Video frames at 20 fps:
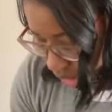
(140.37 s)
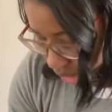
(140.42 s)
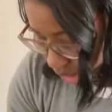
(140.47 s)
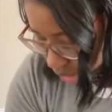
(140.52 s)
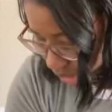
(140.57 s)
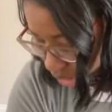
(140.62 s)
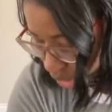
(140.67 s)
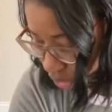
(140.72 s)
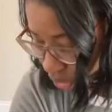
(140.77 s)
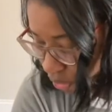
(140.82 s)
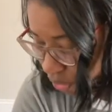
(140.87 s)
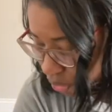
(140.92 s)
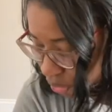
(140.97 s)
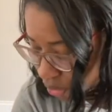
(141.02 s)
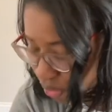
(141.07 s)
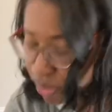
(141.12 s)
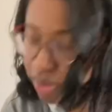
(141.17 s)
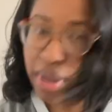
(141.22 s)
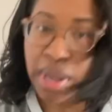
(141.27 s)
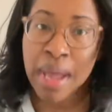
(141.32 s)

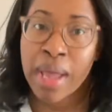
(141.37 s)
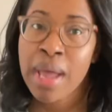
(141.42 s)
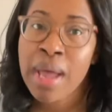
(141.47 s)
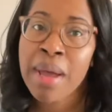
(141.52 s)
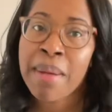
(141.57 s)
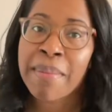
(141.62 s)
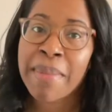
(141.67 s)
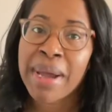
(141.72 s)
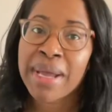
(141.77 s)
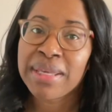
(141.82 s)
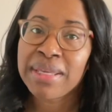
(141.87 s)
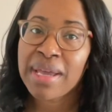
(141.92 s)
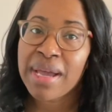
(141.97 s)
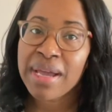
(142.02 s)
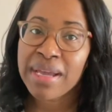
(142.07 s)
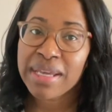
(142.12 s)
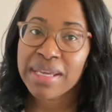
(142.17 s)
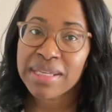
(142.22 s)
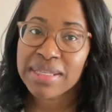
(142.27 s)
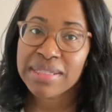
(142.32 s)
So my
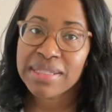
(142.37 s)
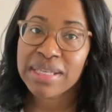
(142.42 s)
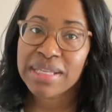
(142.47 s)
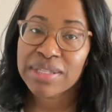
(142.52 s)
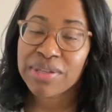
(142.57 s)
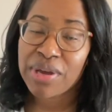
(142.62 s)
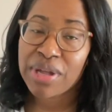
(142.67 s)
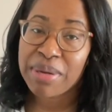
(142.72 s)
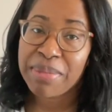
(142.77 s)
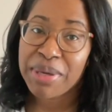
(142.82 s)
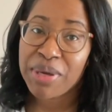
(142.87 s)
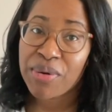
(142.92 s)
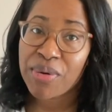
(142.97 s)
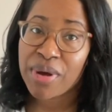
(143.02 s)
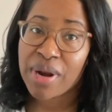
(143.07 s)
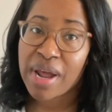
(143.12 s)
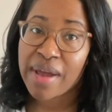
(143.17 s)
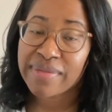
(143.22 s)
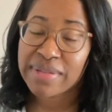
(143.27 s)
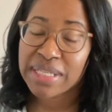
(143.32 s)
youngest is gonna be
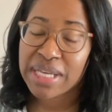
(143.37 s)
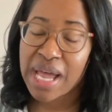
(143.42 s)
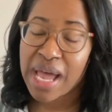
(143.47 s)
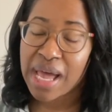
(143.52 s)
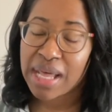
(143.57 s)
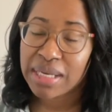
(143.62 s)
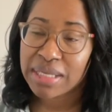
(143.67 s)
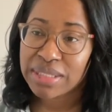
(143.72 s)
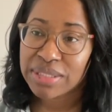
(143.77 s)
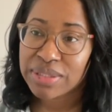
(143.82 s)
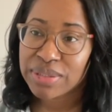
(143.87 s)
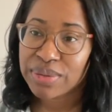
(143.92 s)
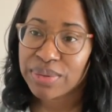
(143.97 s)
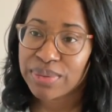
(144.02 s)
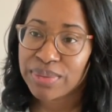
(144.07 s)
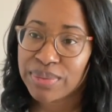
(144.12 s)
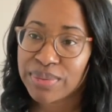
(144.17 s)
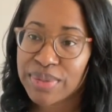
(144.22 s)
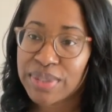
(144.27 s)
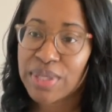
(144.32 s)
going off to college
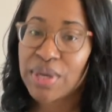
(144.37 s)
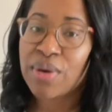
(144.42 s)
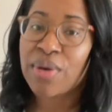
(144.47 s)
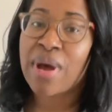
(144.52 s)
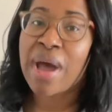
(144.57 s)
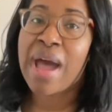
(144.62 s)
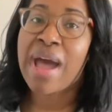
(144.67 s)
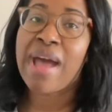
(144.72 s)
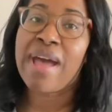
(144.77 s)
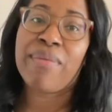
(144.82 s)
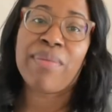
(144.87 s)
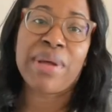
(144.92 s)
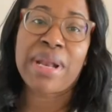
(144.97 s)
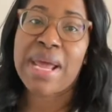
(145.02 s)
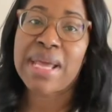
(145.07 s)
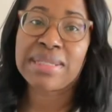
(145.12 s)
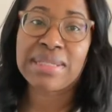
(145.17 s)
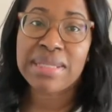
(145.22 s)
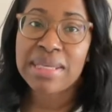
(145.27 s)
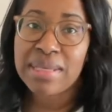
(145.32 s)
soon. So I, when
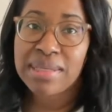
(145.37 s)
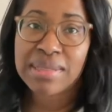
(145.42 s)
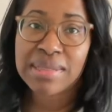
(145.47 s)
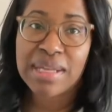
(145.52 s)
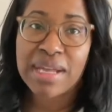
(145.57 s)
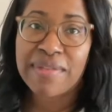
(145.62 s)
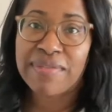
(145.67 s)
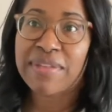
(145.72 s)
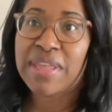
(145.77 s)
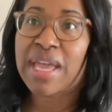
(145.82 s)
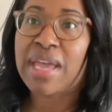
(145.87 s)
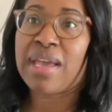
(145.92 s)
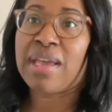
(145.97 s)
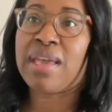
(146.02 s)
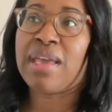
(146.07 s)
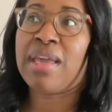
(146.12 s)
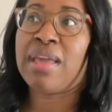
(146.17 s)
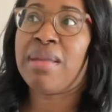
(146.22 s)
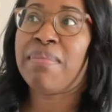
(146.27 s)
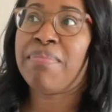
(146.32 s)
I see stuff that
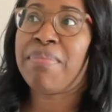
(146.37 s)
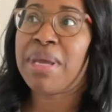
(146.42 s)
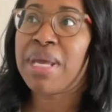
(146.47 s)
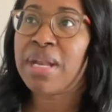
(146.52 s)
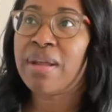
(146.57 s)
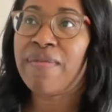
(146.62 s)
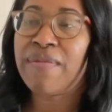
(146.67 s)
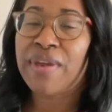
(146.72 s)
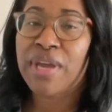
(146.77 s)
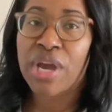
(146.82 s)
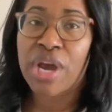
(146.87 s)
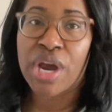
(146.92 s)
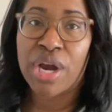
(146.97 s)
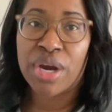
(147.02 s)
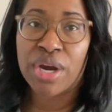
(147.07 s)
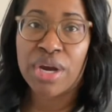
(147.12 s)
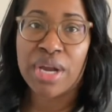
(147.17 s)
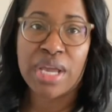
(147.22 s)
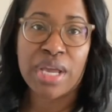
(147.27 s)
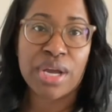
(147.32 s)
can benefit
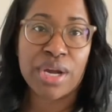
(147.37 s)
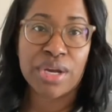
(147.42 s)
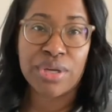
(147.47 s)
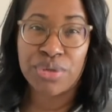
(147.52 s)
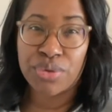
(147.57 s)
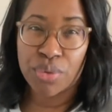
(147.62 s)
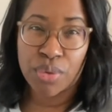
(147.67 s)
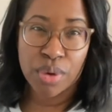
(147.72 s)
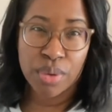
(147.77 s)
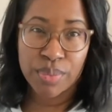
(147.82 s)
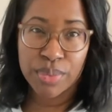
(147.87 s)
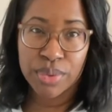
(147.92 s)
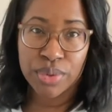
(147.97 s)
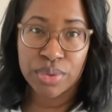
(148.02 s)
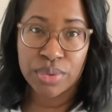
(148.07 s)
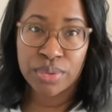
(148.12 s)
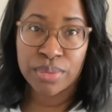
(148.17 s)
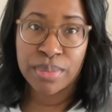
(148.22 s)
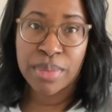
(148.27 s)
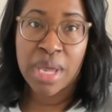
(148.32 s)
her in her dorm
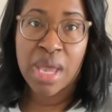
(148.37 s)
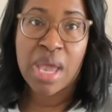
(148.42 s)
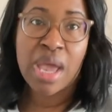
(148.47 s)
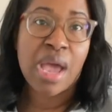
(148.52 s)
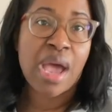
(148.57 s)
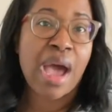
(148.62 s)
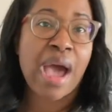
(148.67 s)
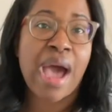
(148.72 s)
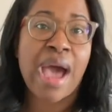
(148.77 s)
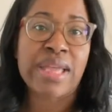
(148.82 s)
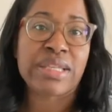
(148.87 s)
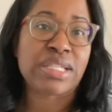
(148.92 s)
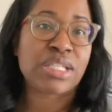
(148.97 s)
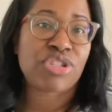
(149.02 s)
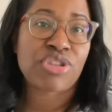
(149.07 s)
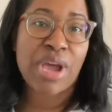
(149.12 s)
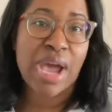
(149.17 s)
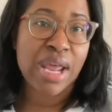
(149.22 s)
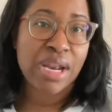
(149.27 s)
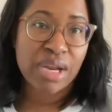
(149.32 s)
room, I just
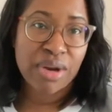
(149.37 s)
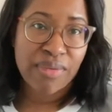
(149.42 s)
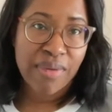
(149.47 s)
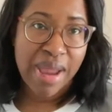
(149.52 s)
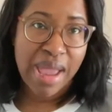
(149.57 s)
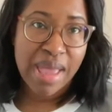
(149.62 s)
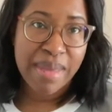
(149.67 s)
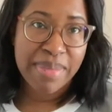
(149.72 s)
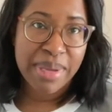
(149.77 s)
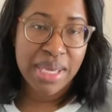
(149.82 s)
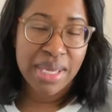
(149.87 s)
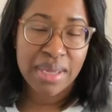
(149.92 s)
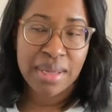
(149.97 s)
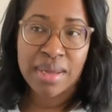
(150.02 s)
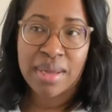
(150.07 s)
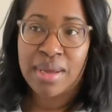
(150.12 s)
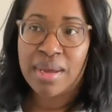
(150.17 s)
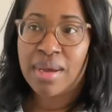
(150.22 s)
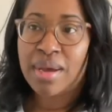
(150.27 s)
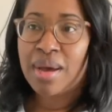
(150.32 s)
try to grab it
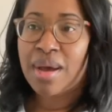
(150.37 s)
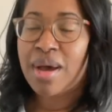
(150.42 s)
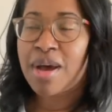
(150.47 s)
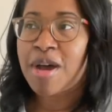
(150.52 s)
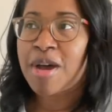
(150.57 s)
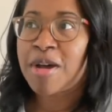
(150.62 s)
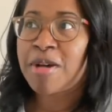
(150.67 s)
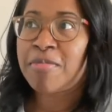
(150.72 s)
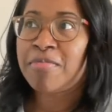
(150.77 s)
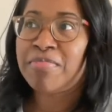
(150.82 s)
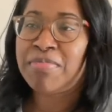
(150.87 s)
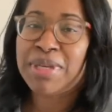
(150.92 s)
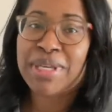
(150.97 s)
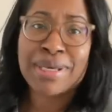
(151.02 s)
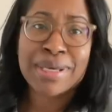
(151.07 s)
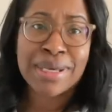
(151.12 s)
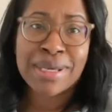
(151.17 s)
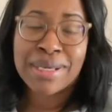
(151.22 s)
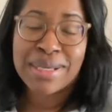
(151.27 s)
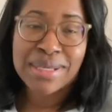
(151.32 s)
um,
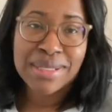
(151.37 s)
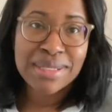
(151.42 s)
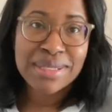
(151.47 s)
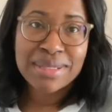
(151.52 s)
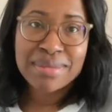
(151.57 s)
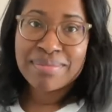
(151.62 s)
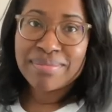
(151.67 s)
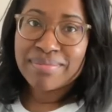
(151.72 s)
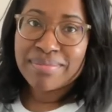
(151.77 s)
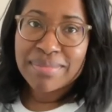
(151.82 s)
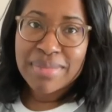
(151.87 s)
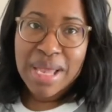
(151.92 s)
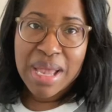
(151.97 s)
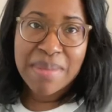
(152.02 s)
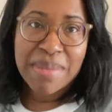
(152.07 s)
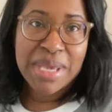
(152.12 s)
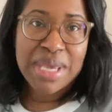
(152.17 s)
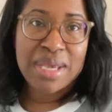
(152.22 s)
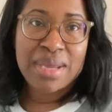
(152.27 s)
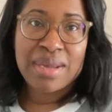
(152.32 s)
because I
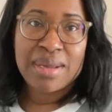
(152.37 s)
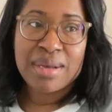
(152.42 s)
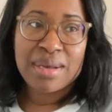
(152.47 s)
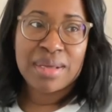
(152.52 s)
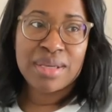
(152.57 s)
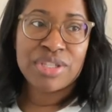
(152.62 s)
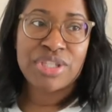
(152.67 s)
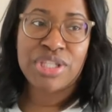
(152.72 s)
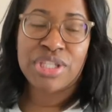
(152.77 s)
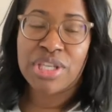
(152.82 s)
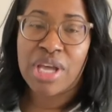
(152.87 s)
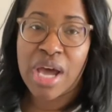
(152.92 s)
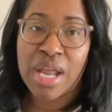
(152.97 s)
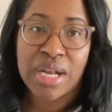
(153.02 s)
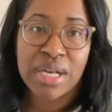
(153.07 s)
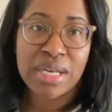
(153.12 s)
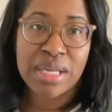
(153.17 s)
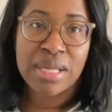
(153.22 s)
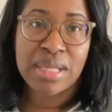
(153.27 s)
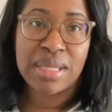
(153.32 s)
mean, she's gonna
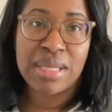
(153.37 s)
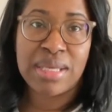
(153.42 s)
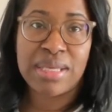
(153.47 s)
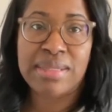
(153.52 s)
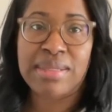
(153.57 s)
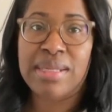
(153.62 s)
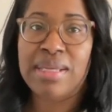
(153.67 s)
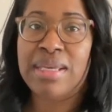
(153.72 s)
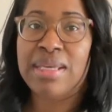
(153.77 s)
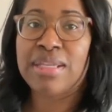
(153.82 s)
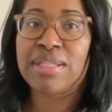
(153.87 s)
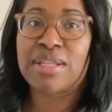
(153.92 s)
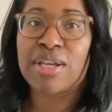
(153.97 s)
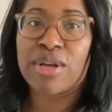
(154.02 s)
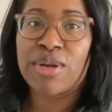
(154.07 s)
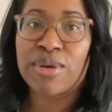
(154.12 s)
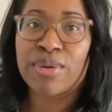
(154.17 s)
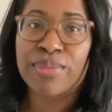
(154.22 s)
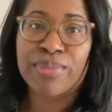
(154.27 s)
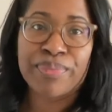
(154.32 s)
need these things.
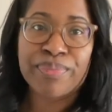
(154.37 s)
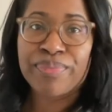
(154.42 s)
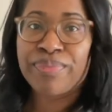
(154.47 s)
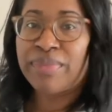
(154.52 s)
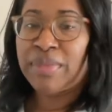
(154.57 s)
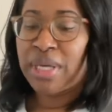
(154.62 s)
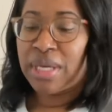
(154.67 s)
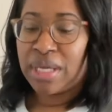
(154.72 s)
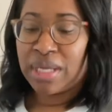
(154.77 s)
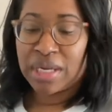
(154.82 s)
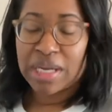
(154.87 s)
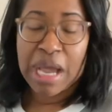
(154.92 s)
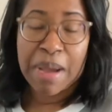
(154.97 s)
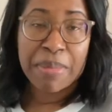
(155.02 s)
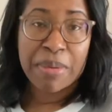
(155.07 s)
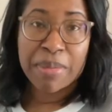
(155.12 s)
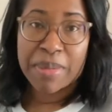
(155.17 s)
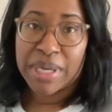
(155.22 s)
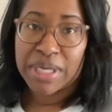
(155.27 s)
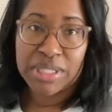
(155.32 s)
So in a
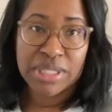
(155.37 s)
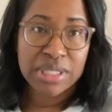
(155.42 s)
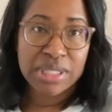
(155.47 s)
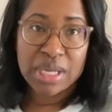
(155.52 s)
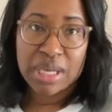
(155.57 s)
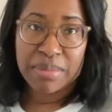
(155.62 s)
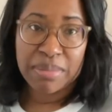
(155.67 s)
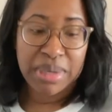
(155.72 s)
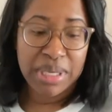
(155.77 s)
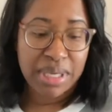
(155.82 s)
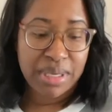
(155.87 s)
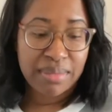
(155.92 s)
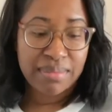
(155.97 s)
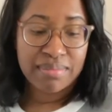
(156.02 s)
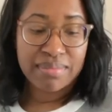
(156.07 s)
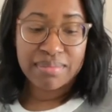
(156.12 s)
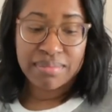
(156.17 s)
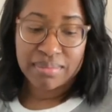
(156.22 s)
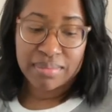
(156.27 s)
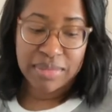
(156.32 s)
couple months, she's gonna be
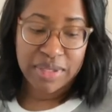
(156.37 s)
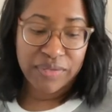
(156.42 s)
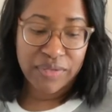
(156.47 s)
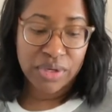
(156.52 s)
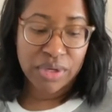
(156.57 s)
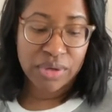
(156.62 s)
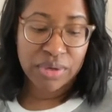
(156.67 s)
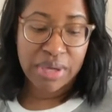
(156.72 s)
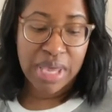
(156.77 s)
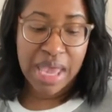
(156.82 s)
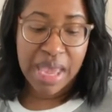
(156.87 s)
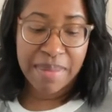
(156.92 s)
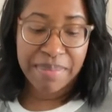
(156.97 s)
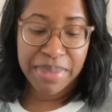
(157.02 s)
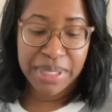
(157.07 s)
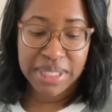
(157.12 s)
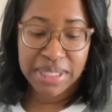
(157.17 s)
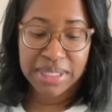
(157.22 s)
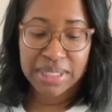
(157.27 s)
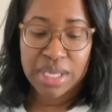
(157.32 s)
living on
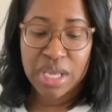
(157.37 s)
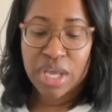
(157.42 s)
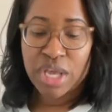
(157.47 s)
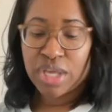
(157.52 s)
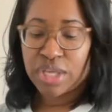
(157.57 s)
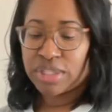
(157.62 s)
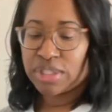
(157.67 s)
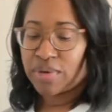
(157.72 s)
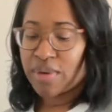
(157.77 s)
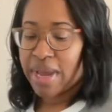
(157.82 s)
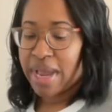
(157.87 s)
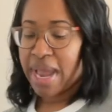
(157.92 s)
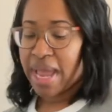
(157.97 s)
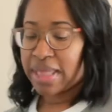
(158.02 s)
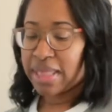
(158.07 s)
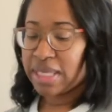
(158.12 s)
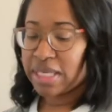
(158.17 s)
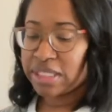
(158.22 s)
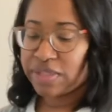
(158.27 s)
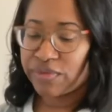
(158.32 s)
campus. So I
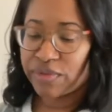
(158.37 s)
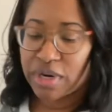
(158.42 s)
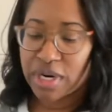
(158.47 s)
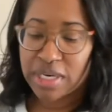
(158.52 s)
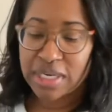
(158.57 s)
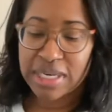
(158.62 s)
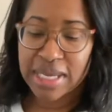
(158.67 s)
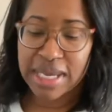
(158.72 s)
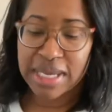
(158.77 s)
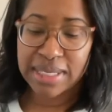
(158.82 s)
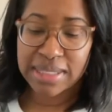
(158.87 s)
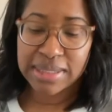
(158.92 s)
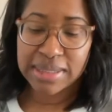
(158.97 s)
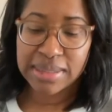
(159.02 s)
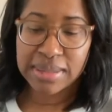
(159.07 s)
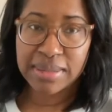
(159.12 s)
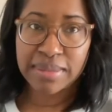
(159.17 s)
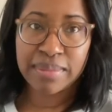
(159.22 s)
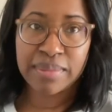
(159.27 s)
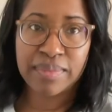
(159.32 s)
got this for her
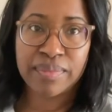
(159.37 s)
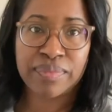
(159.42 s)
desk.